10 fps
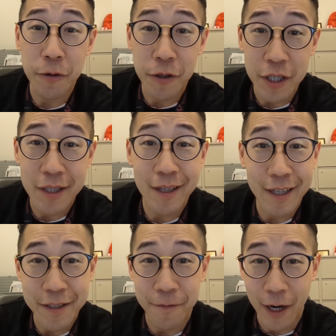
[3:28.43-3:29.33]
nutrition
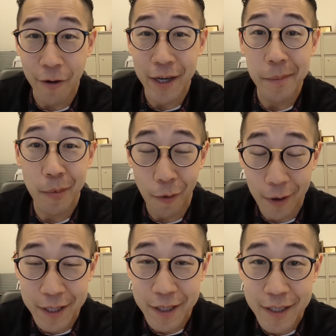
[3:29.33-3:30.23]
is very
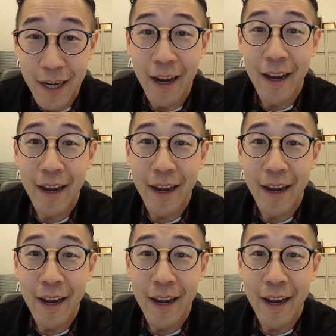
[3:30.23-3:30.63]
important